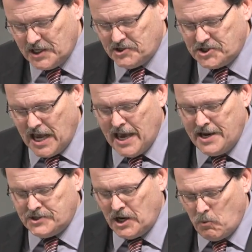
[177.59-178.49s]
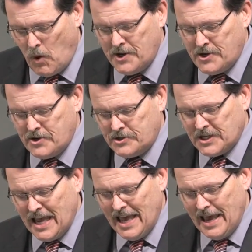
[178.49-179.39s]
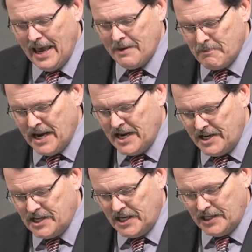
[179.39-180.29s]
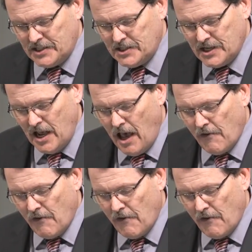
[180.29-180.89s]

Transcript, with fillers: and signs, and wonders, and mighty deeds.